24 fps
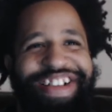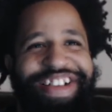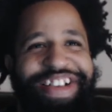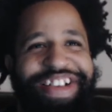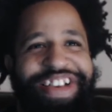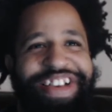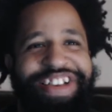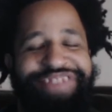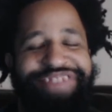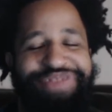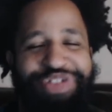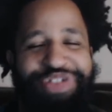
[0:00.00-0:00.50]

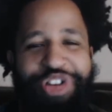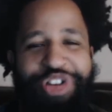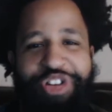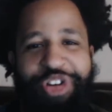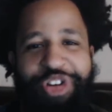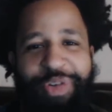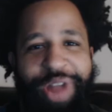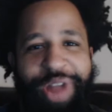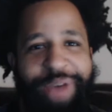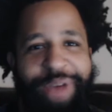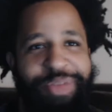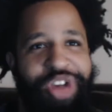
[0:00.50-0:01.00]
you don't know
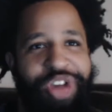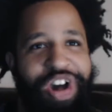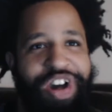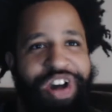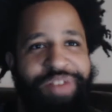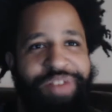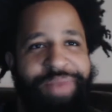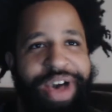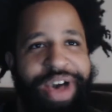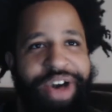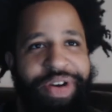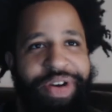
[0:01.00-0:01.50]
what I'm talking
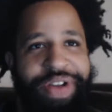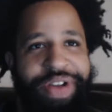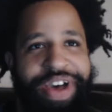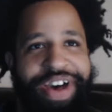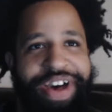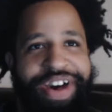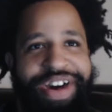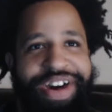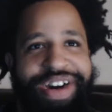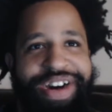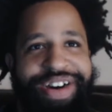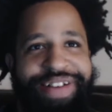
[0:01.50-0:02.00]

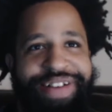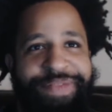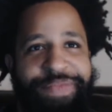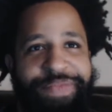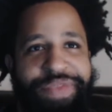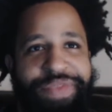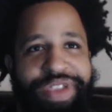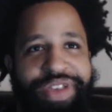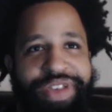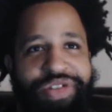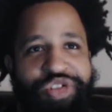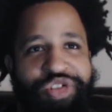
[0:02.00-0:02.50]
about,
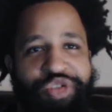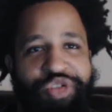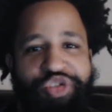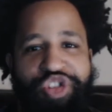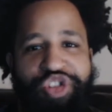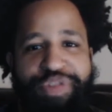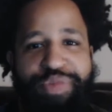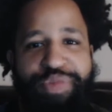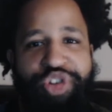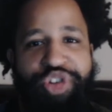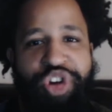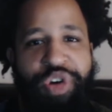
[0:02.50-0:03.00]

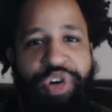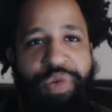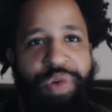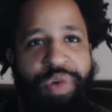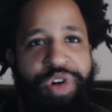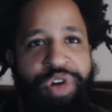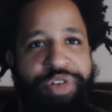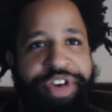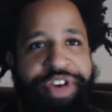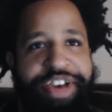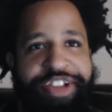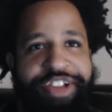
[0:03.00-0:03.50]
YouTube Joe
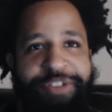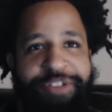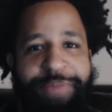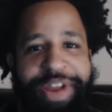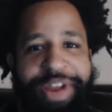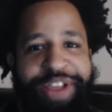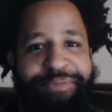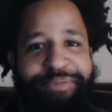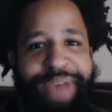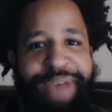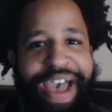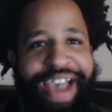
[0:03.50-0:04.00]
Rogan
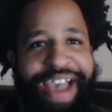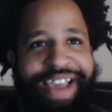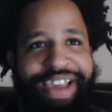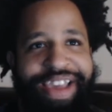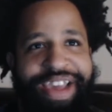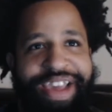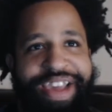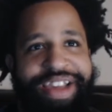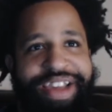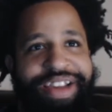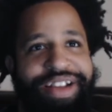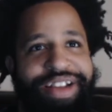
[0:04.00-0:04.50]
spinning back
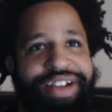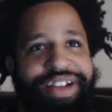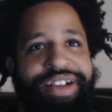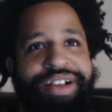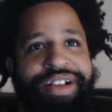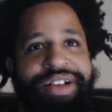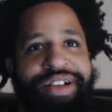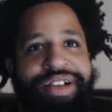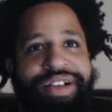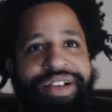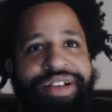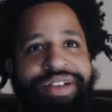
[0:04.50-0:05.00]
kick.
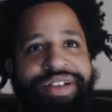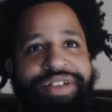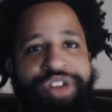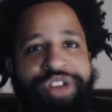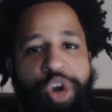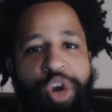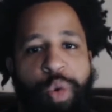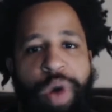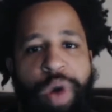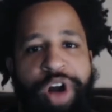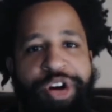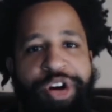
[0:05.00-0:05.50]

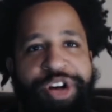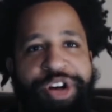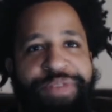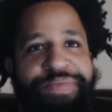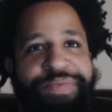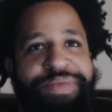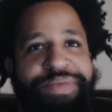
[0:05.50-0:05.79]
You're welcome.